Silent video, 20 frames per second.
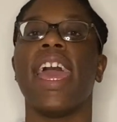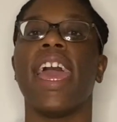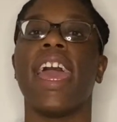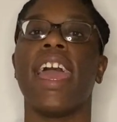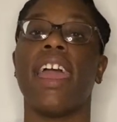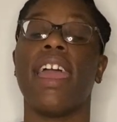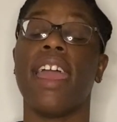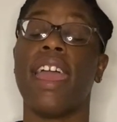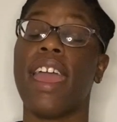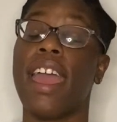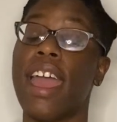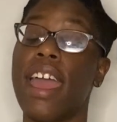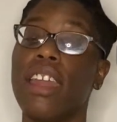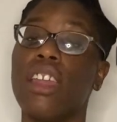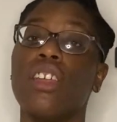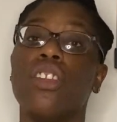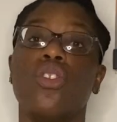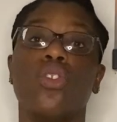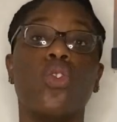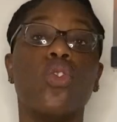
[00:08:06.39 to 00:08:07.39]

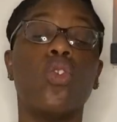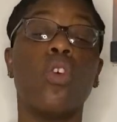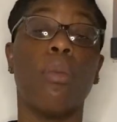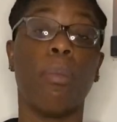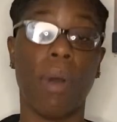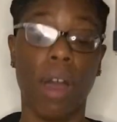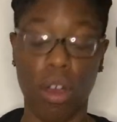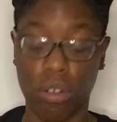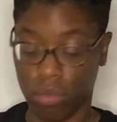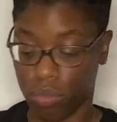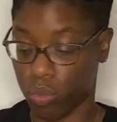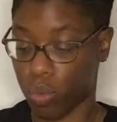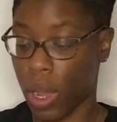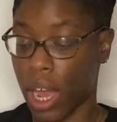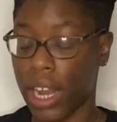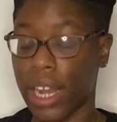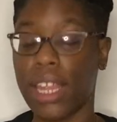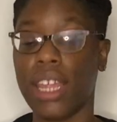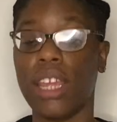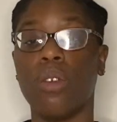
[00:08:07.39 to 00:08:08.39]
Hannah knew about
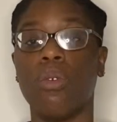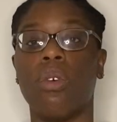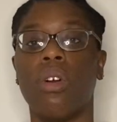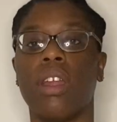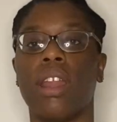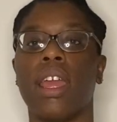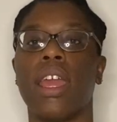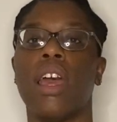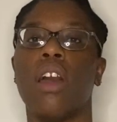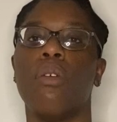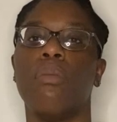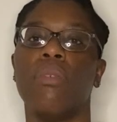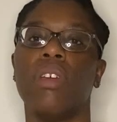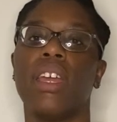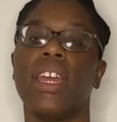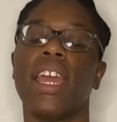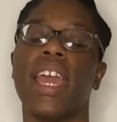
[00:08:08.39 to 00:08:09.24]
why he wore the helmet.